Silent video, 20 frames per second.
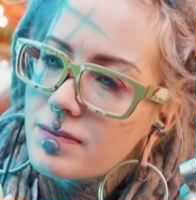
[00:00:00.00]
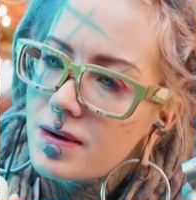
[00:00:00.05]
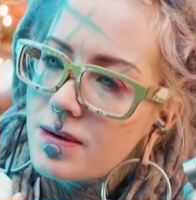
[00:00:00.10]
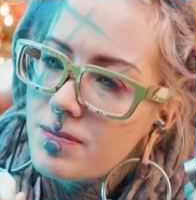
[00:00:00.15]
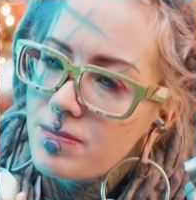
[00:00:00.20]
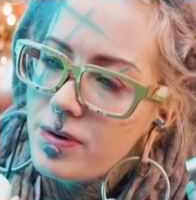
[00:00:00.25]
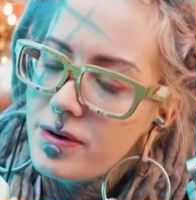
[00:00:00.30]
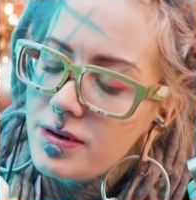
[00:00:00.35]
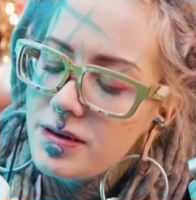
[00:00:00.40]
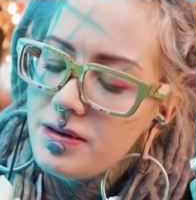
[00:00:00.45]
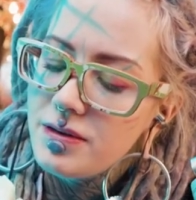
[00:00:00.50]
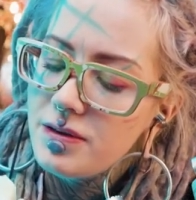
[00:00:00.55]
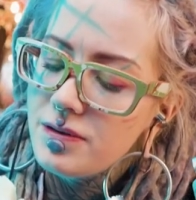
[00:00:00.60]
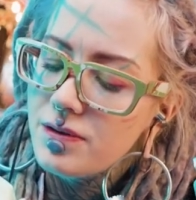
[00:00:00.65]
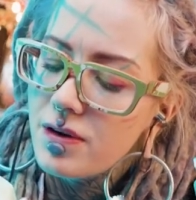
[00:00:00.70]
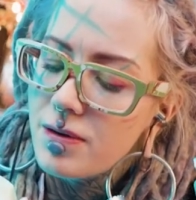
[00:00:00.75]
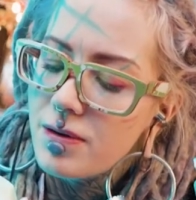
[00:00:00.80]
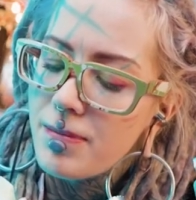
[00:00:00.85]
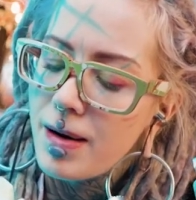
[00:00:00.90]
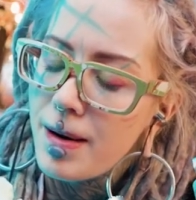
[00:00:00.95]
body,
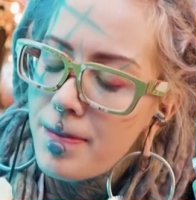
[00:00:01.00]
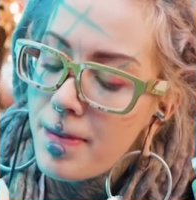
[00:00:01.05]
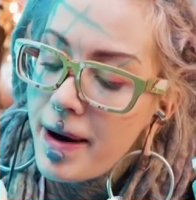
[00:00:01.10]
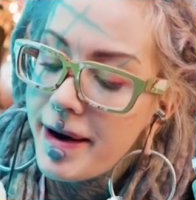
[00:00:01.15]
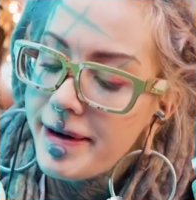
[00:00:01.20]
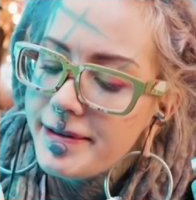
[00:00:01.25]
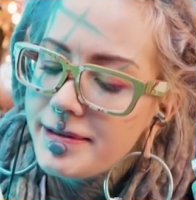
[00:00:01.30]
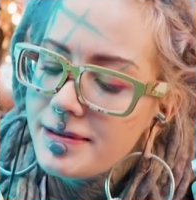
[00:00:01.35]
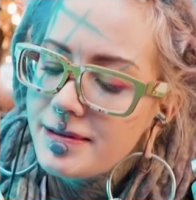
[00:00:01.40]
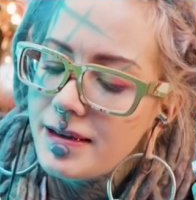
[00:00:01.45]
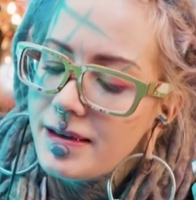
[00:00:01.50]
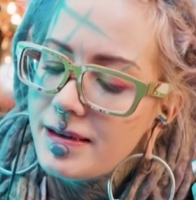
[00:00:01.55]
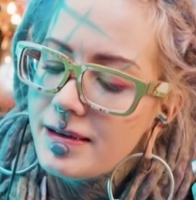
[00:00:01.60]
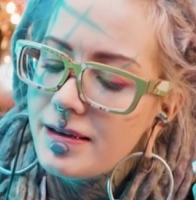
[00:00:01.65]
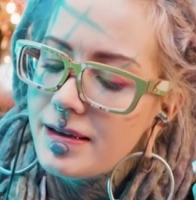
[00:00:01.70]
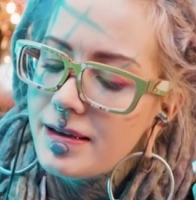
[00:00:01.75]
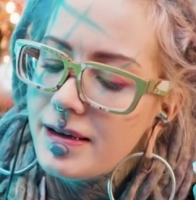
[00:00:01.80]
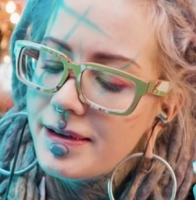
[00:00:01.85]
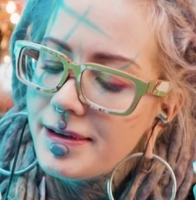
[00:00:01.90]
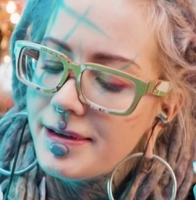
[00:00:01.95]
for my mind, and
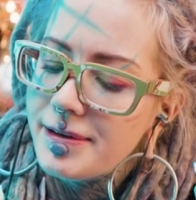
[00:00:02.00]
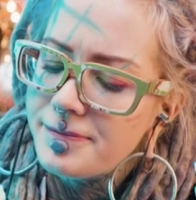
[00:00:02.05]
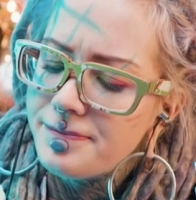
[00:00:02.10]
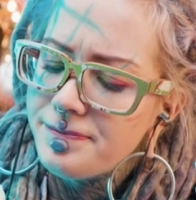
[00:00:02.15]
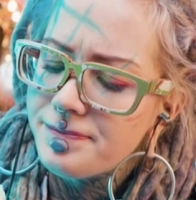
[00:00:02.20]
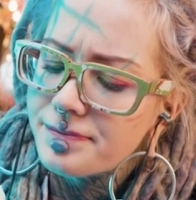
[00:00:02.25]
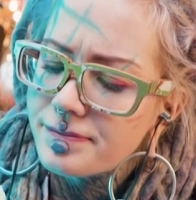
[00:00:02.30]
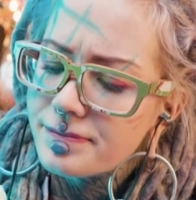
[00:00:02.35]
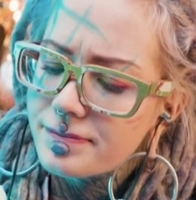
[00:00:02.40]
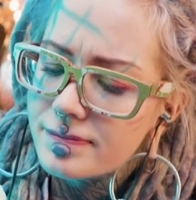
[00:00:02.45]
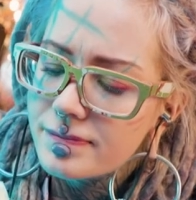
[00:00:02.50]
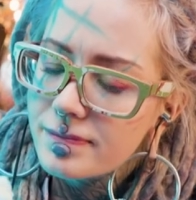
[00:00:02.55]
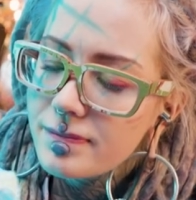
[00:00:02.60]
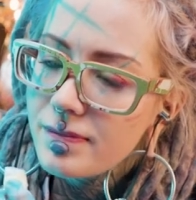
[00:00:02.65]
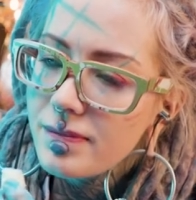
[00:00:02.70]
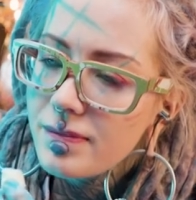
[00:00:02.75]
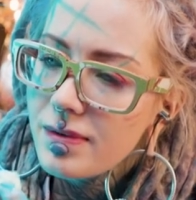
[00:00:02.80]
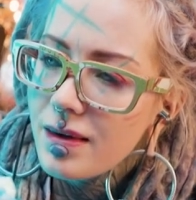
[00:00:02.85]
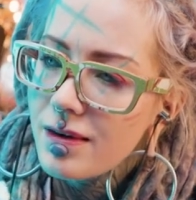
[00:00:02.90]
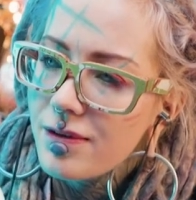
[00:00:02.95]
I
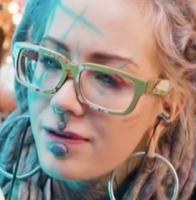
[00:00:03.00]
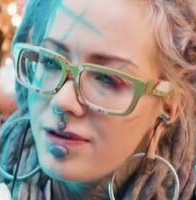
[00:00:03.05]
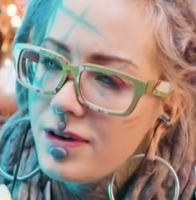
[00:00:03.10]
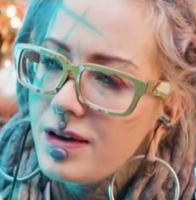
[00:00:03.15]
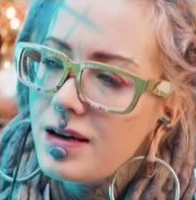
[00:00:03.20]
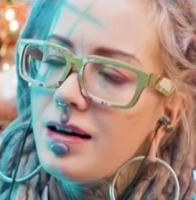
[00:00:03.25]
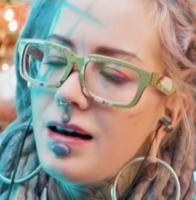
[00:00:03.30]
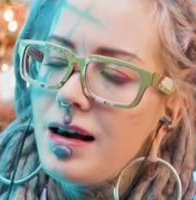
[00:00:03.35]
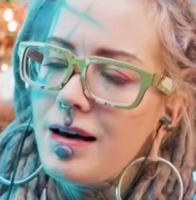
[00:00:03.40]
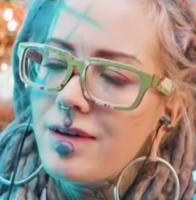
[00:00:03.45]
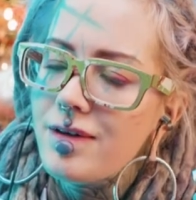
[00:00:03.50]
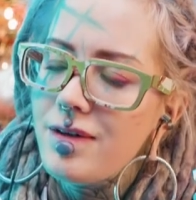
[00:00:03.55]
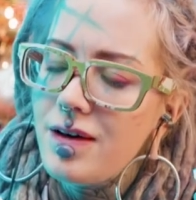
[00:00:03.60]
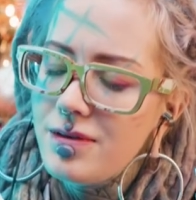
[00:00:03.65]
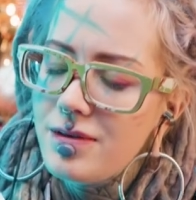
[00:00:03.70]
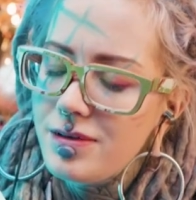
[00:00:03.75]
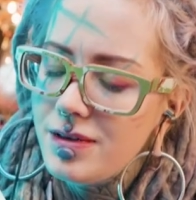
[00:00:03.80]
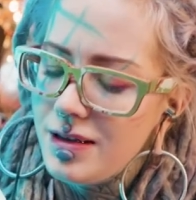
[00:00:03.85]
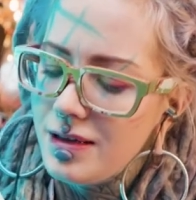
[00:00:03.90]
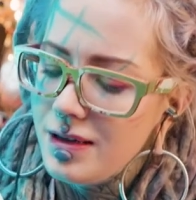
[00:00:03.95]
feel like
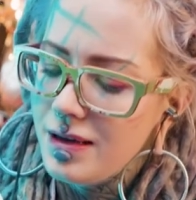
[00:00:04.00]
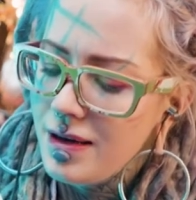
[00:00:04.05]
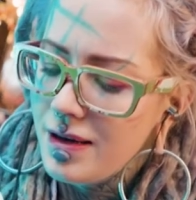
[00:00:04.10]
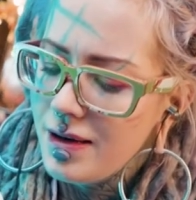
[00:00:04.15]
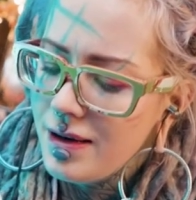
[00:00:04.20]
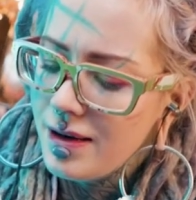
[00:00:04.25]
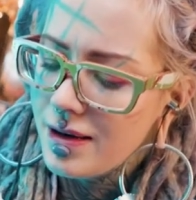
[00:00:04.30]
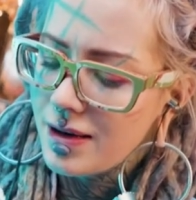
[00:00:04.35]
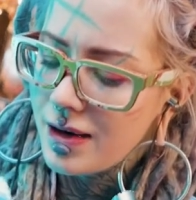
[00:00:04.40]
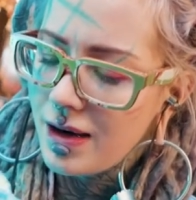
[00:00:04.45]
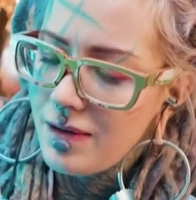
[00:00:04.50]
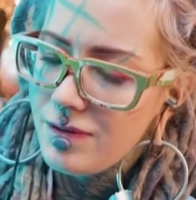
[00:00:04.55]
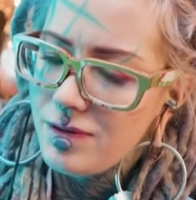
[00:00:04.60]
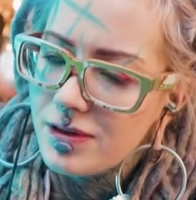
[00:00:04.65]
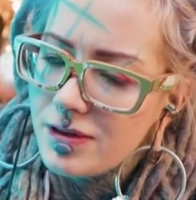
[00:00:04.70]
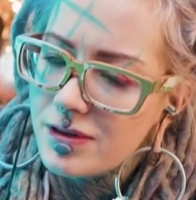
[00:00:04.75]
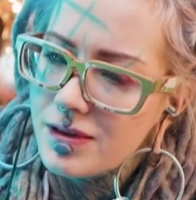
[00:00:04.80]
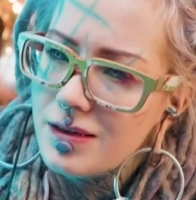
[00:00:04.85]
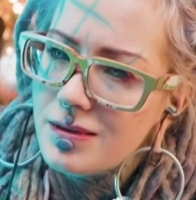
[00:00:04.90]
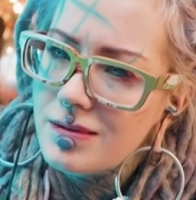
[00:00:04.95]
very
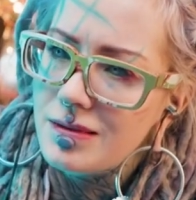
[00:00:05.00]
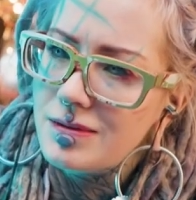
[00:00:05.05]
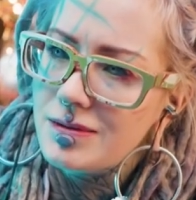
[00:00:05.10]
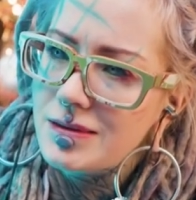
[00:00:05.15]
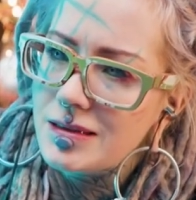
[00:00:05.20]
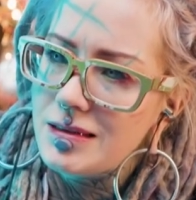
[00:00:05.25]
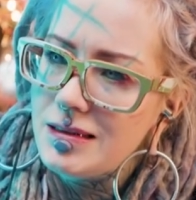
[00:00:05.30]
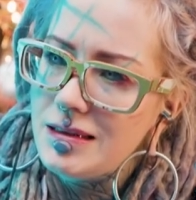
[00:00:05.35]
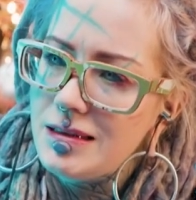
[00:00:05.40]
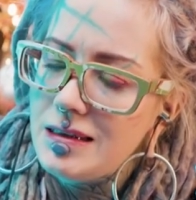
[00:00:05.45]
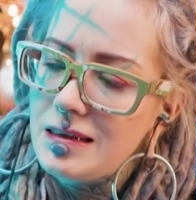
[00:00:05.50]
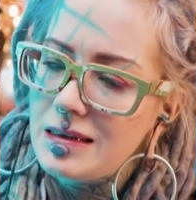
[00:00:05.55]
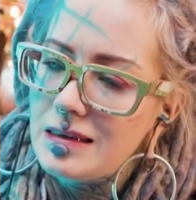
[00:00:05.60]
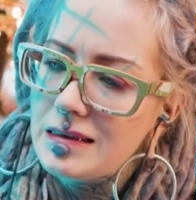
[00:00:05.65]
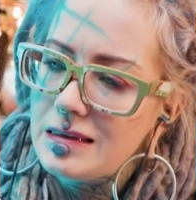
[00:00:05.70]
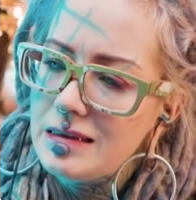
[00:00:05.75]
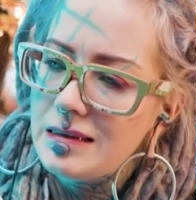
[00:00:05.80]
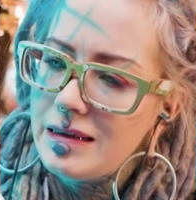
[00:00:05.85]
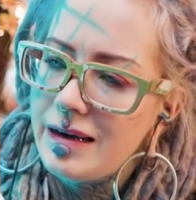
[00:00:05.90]
comfortable with eating it.